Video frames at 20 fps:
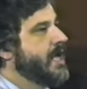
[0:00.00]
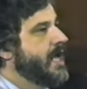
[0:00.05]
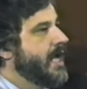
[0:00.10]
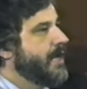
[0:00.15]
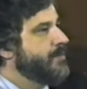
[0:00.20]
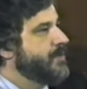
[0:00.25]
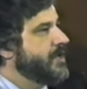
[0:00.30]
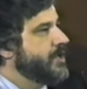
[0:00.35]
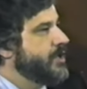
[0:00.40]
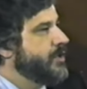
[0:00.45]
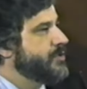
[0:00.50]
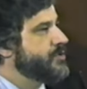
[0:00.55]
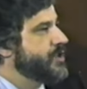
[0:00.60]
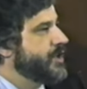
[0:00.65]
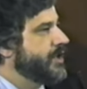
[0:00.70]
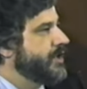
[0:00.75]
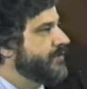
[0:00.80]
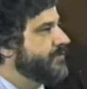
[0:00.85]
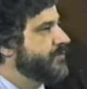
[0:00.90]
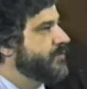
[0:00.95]
had been
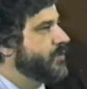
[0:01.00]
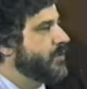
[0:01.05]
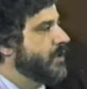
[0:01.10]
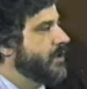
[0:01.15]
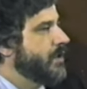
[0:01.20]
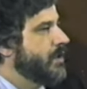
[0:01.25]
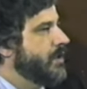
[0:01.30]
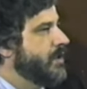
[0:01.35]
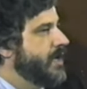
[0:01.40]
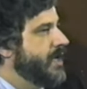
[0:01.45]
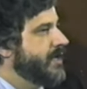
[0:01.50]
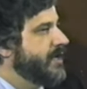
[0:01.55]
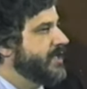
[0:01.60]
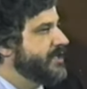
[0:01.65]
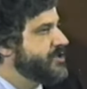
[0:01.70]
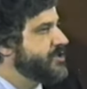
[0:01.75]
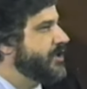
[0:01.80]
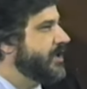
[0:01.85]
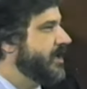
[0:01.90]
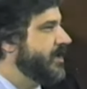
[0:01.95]
using it for at
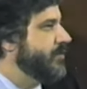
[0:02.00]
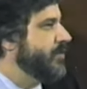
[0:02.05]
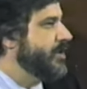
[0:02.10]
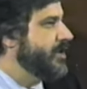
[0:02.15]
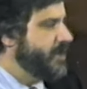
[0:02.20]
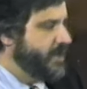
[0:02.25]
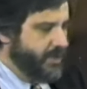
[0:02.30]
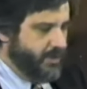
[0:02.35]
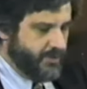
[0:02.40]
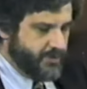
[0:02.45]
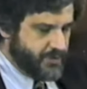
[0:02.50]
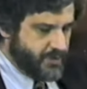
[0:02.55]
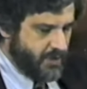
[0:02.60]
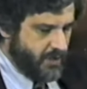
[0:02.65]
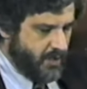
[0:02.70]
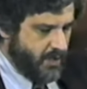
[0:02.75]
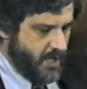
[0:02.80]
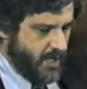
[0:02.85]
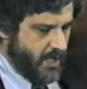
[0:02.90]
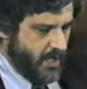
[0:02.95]
least 100
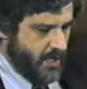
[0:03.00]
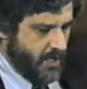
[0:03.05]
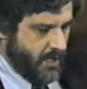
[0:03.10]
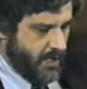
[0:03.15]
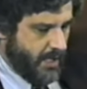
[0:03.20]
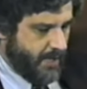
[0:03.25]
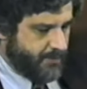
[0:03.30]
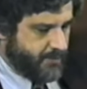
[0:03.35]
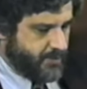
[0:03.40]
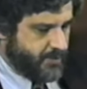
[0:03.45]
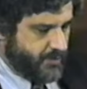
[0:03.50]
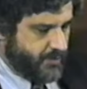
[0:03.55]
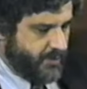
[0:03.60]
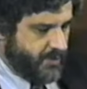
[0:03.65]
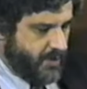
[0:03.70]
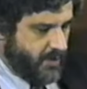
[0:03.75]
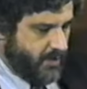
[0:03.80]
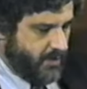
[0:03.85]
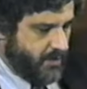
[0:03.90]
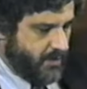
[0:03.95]
years up to
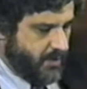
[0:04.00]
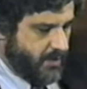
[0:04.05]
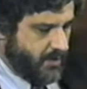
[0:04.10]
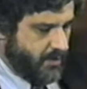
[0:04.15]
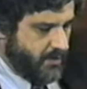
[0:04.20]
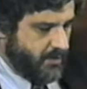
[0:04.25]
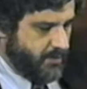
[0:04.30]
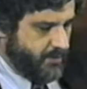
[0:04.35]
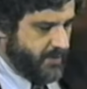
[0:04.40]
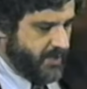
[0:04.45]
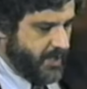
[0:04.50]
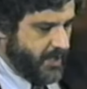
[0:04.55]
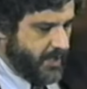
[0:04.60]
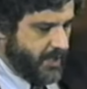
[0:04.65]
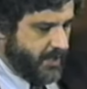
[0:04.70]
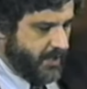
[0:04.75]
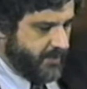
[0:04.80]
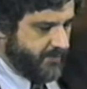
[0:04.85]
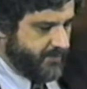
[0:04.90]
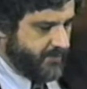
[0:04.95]
the uh,
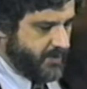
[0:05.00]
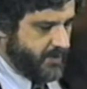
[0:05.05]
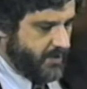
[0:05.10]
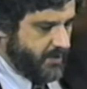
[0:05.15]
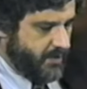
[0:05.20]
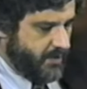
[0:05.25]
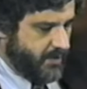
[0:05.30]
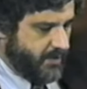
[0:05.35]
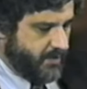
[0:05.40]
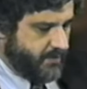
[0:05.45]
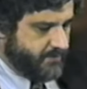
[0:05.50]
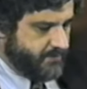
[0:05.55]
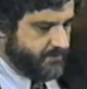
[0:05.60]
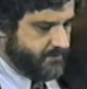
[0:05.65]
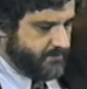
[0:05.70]
beginning of the uh,